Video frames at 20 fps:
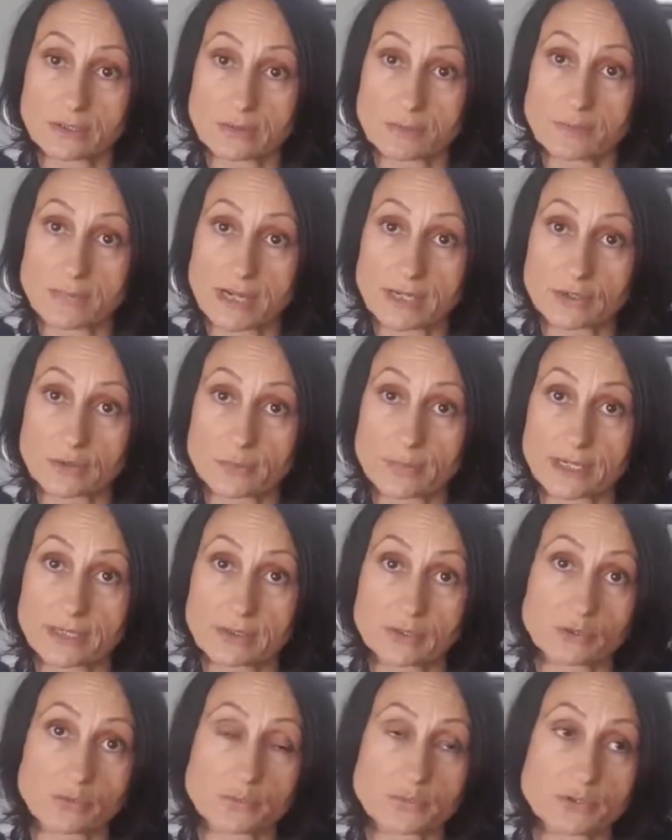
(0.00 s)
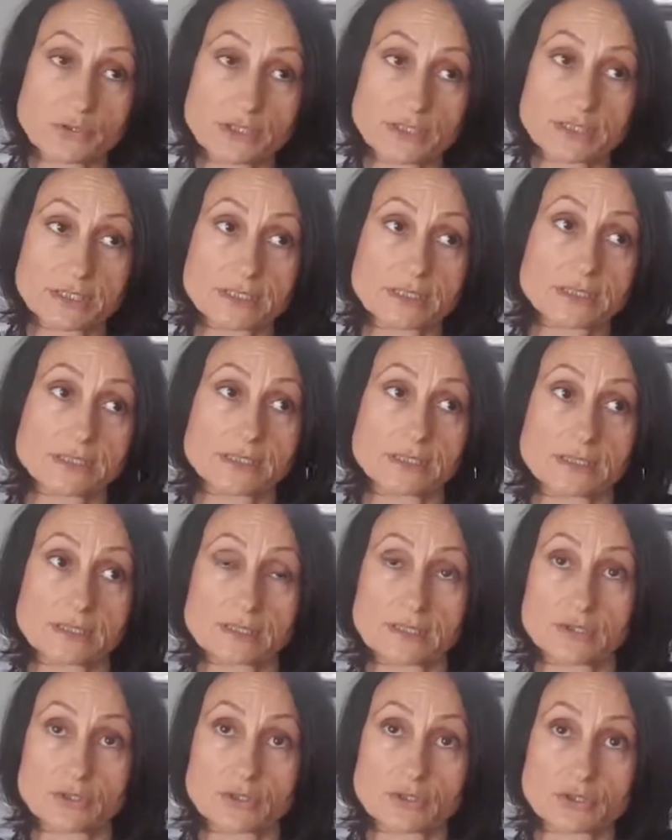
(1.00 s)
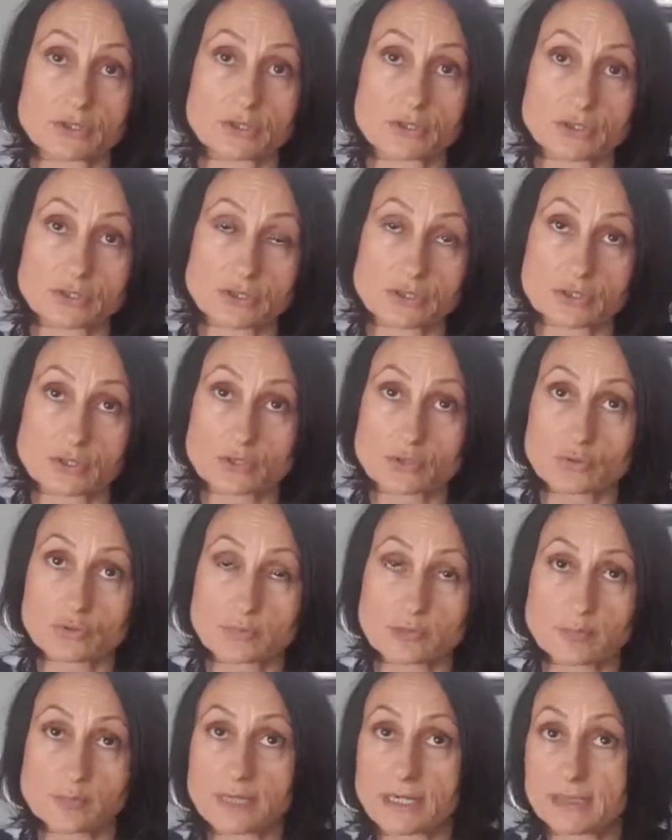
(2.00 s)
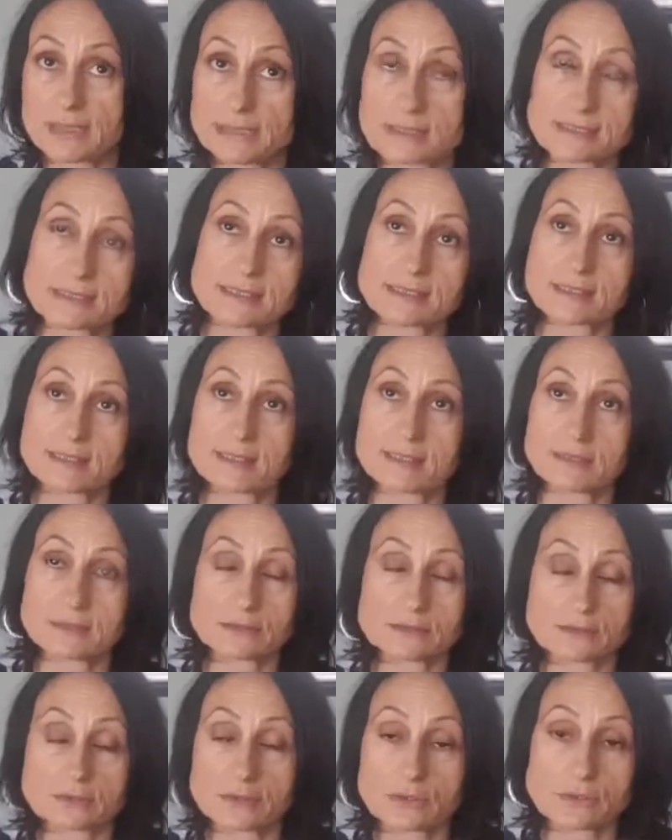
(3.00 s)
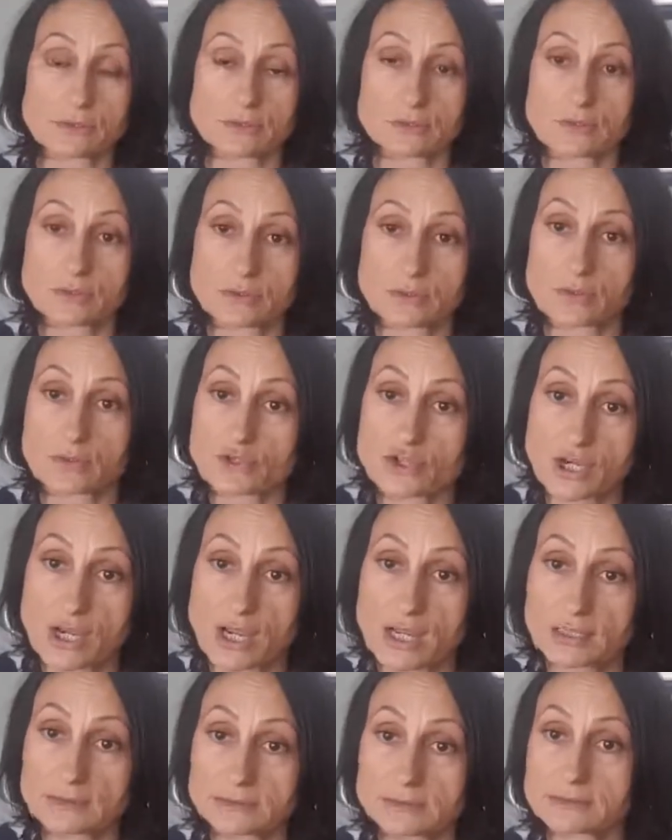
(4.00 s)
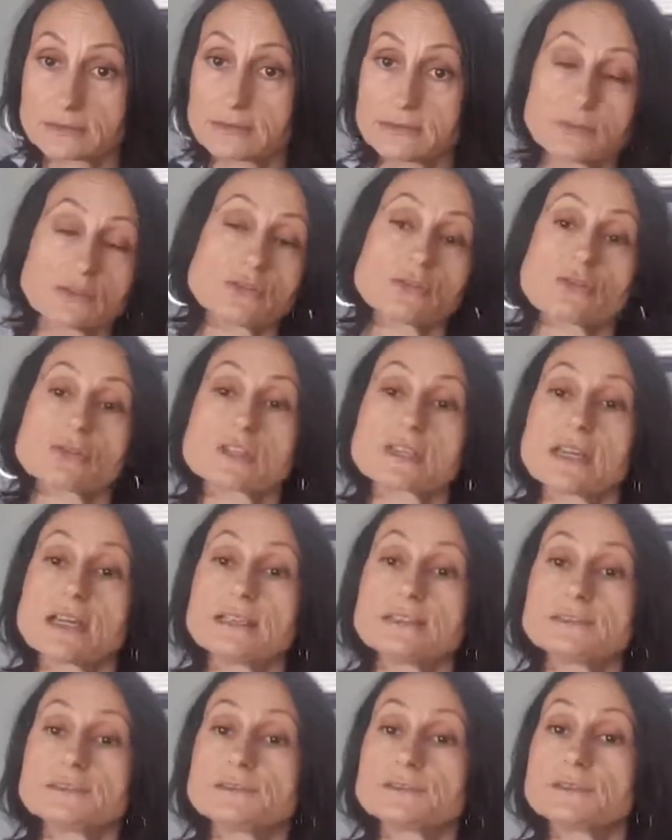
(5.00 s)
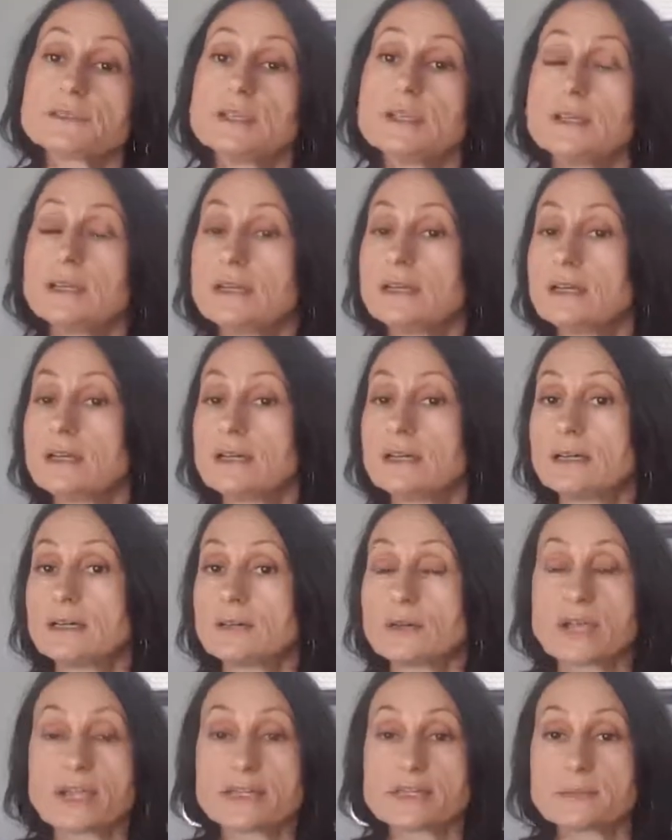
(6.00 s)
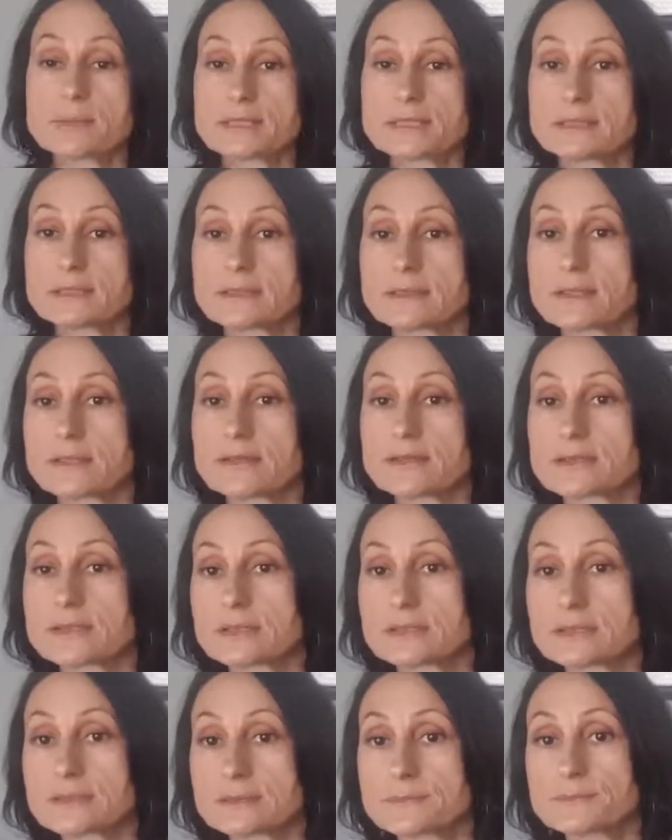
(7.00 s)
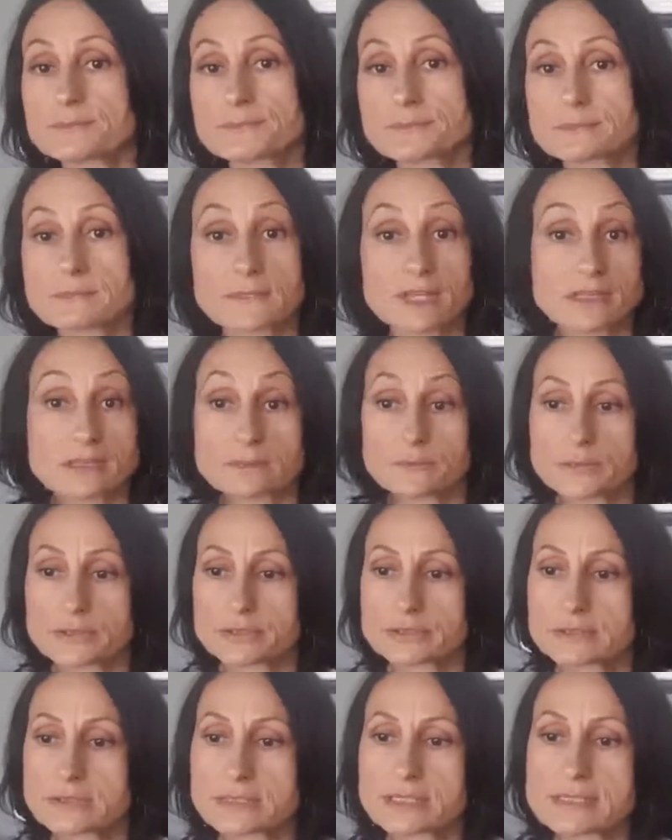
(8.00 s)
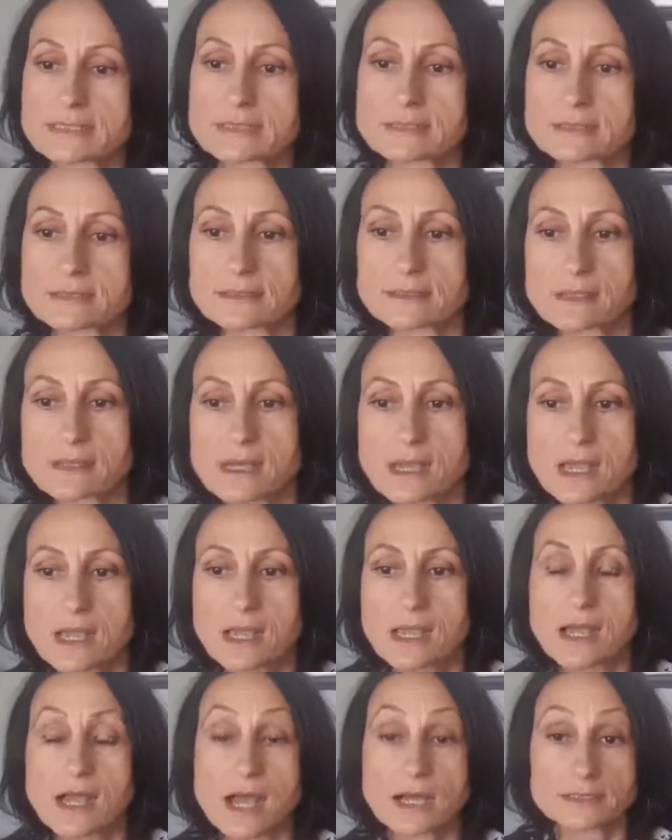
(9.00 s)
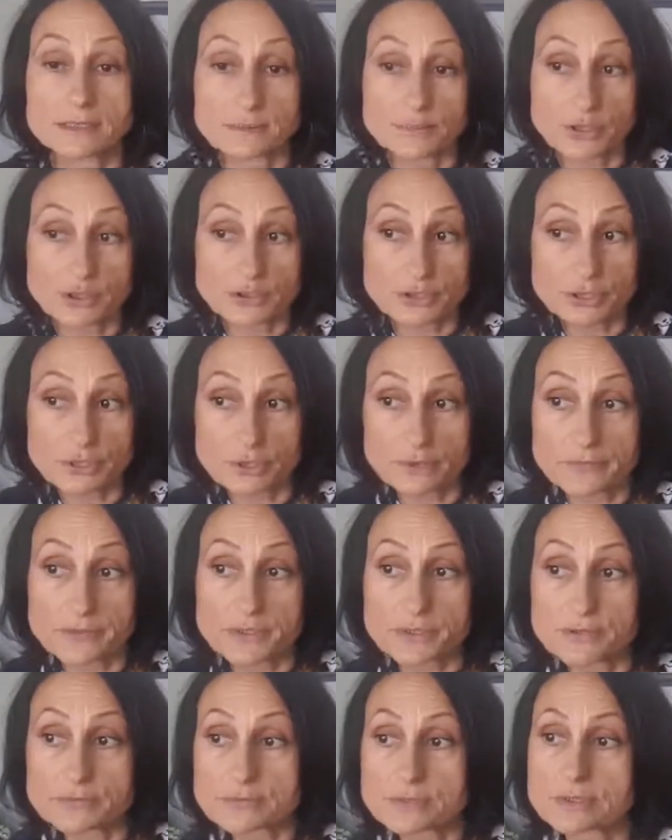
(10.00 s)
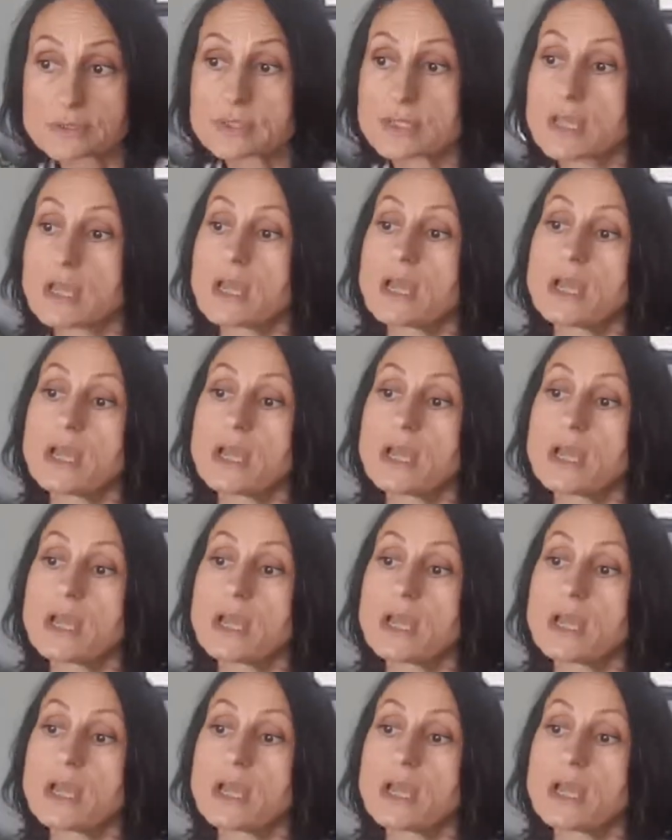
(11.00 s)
microbiome community that should be balanced? Your child, yourself, anybody here in the world, is antibiotic overuse,